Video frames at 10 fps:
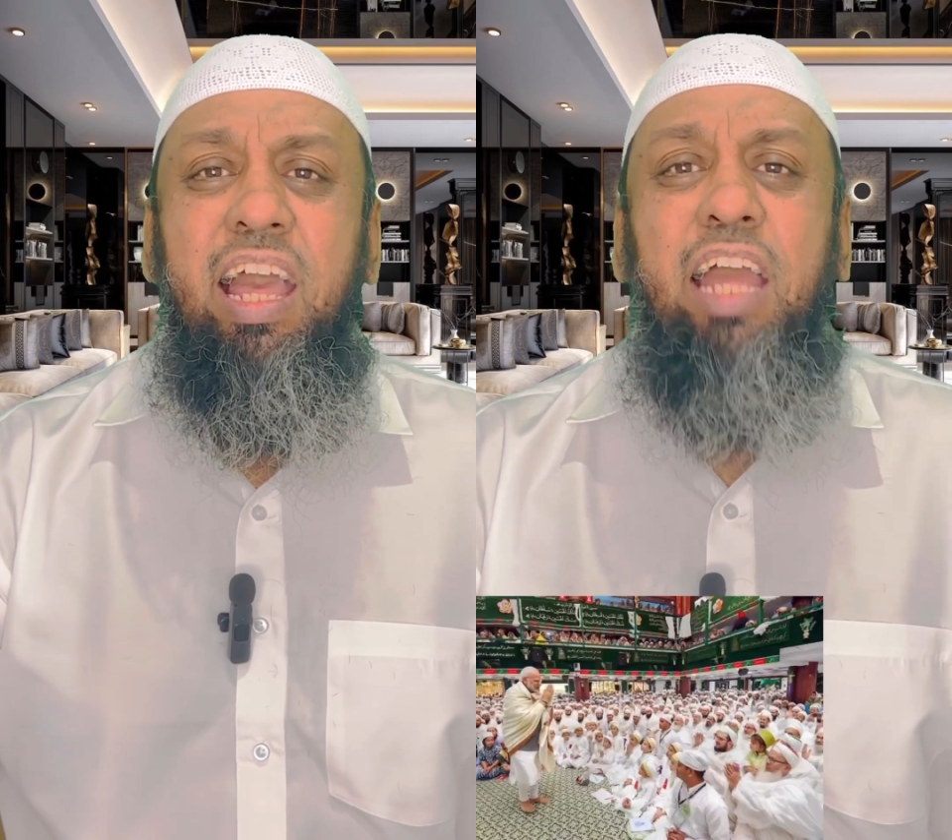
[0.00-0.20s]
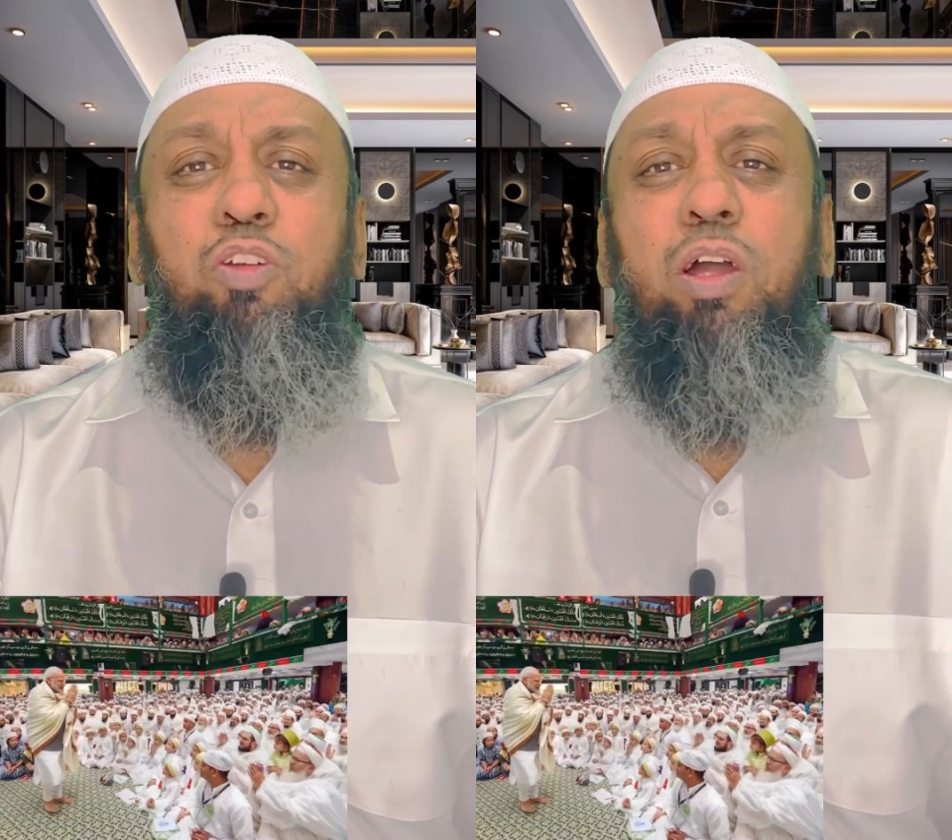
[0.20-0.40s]

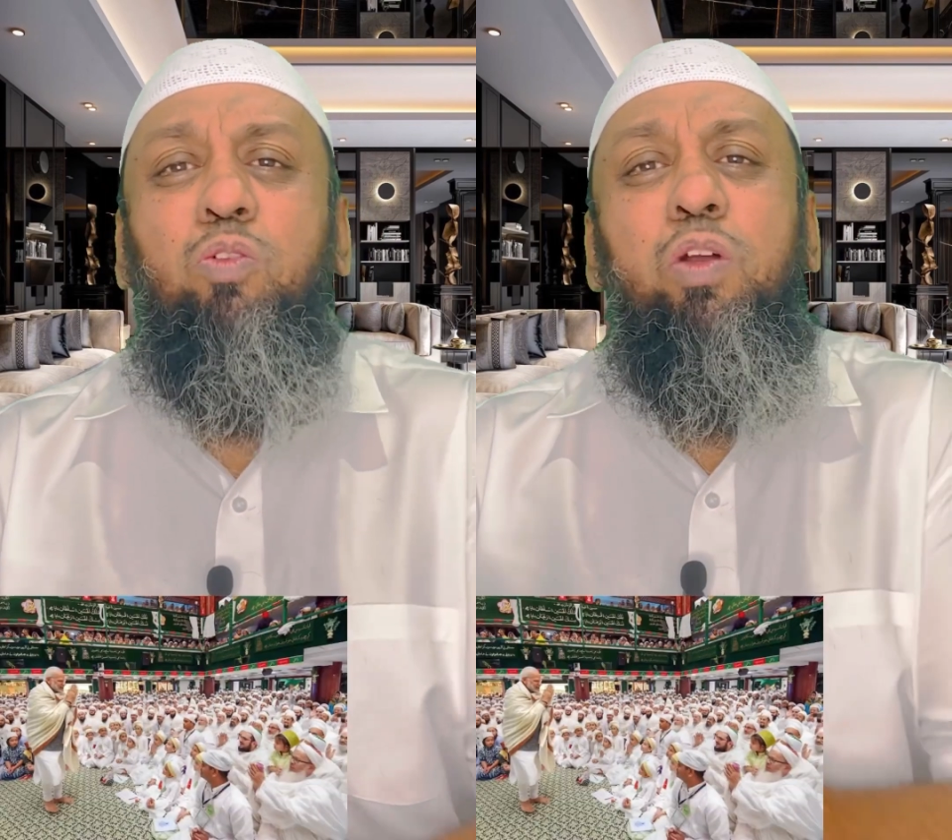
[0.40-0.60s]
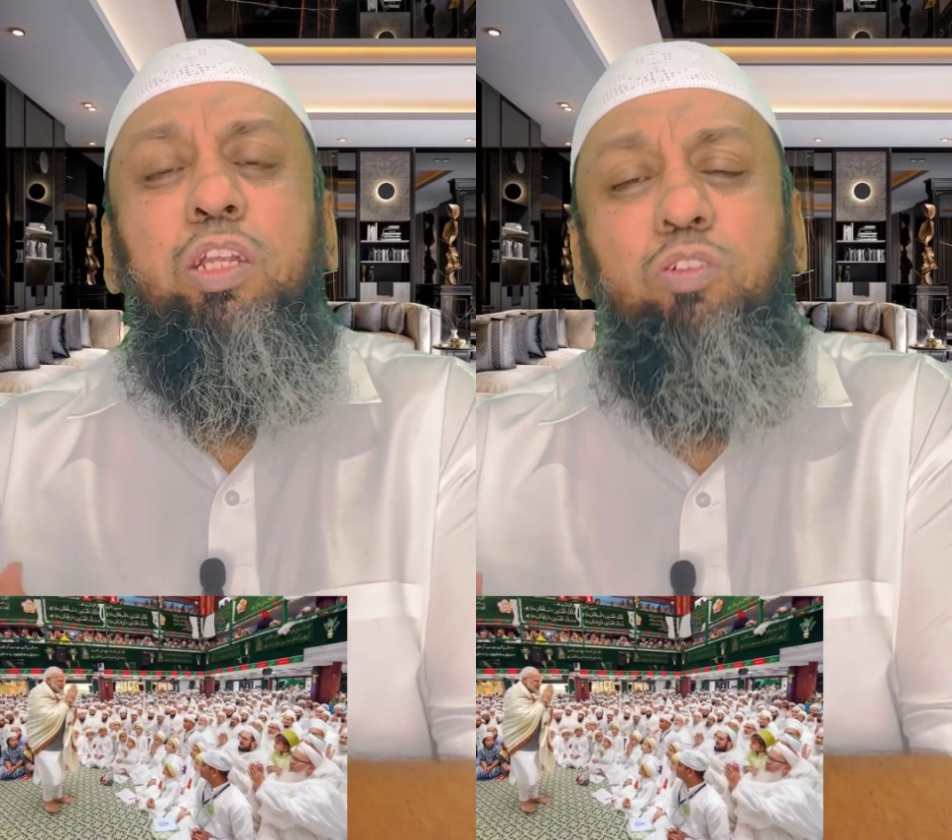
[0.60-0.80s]
And you
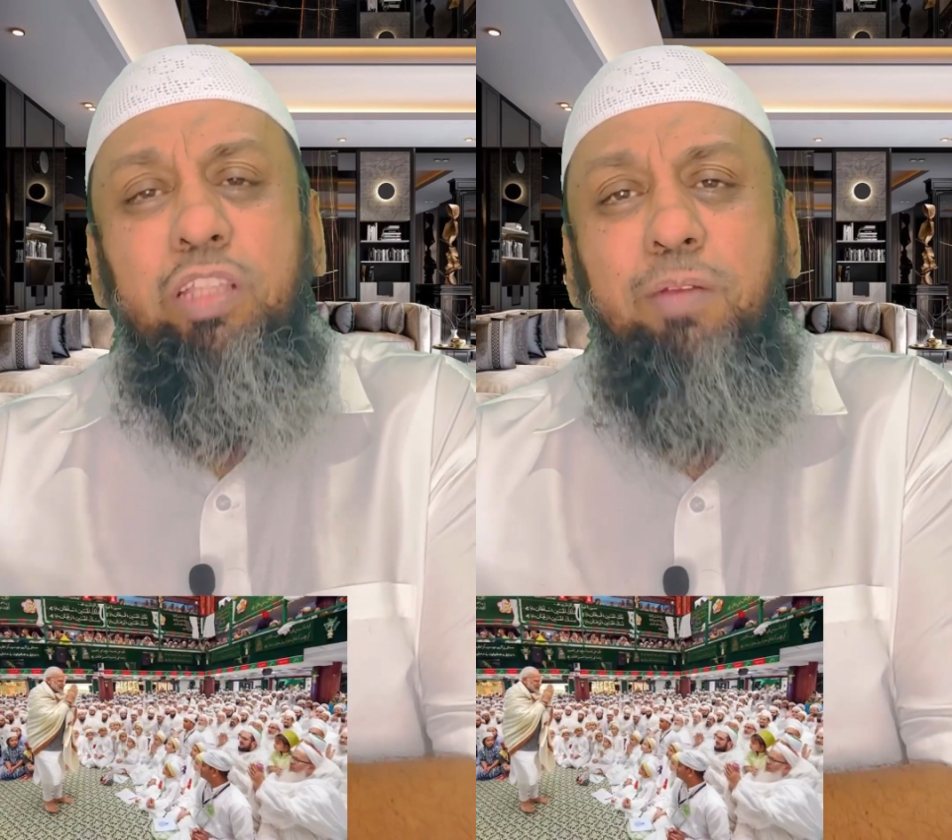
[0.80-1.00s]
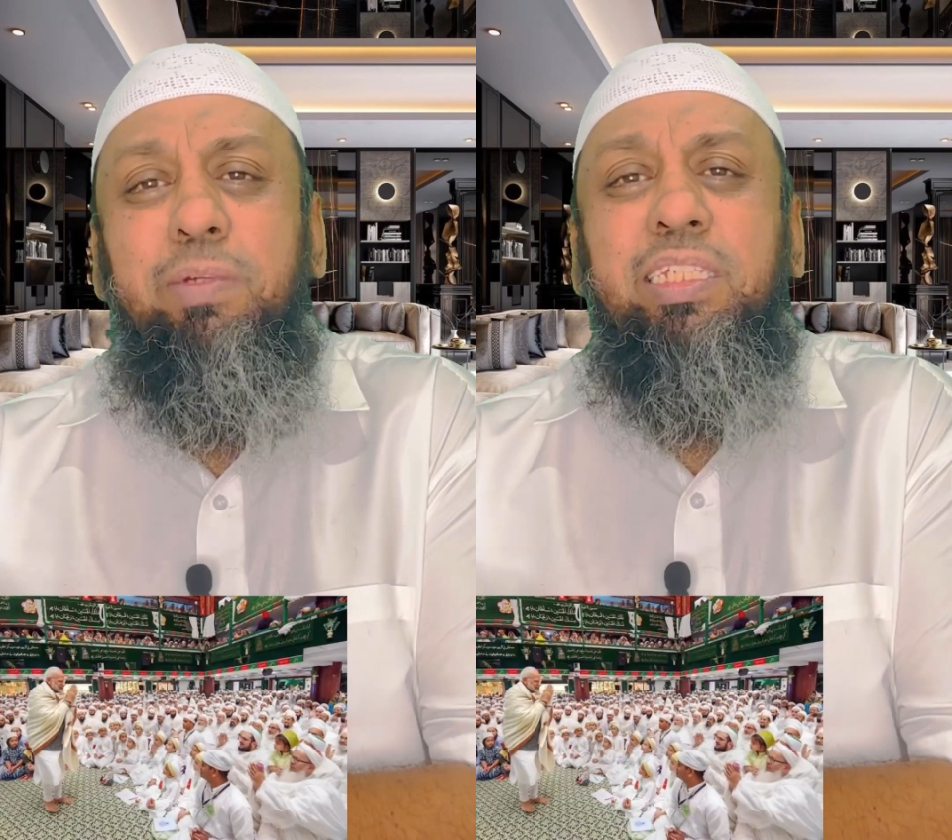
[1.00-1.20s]
are going
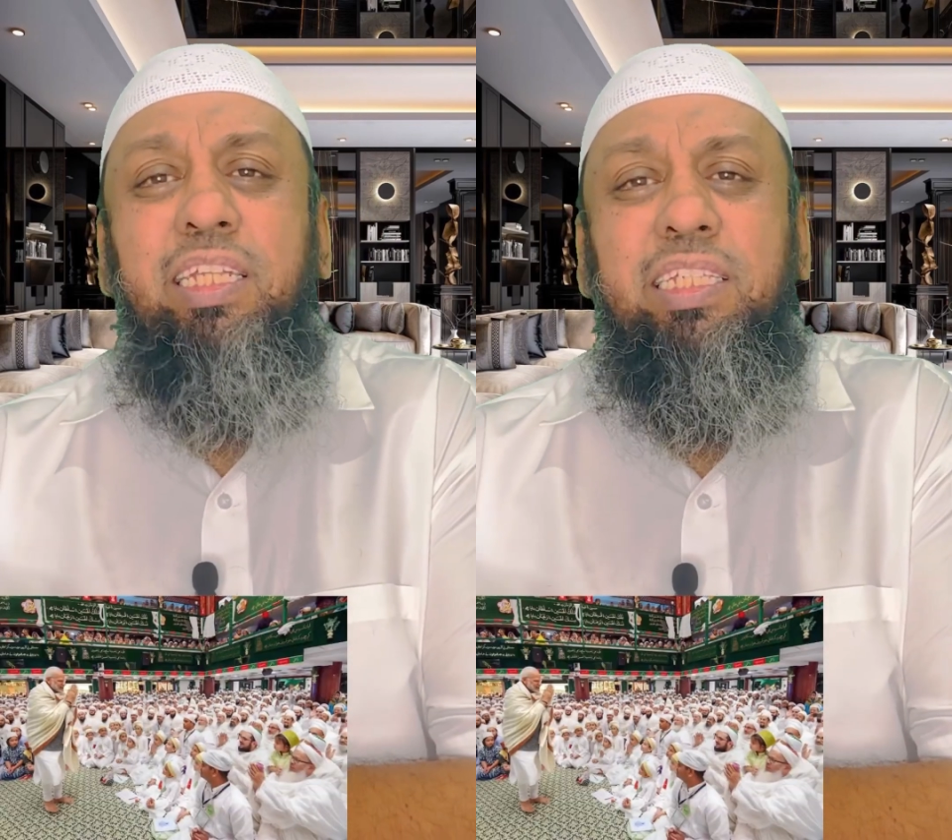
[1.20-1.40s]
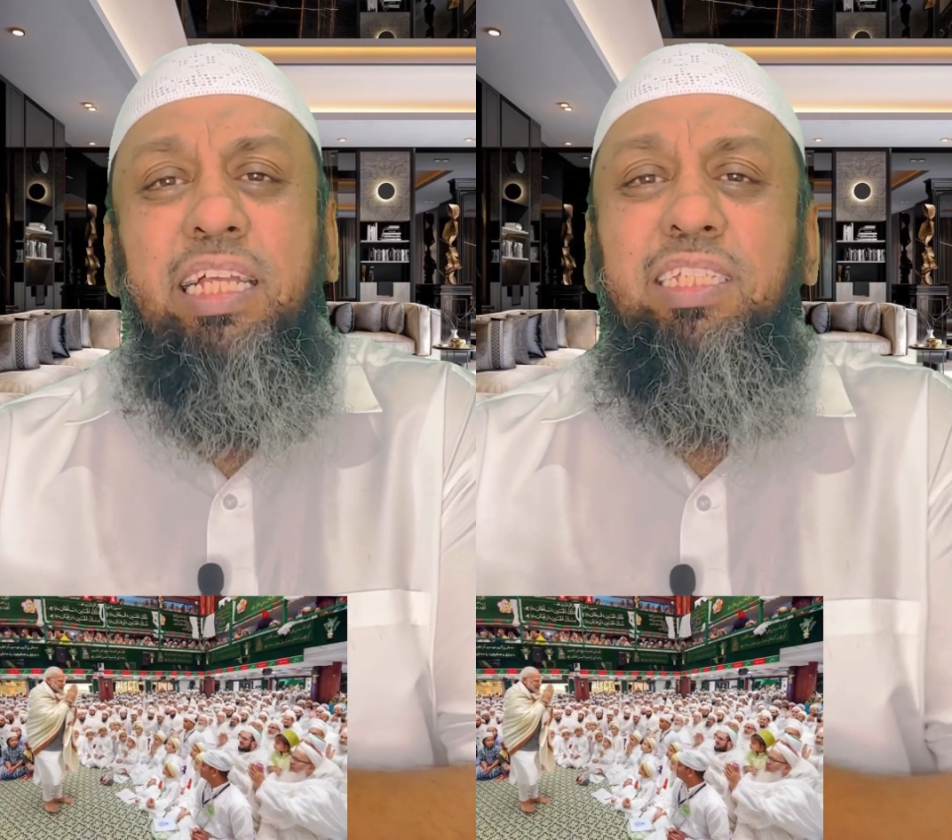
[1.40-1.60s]
to their masjids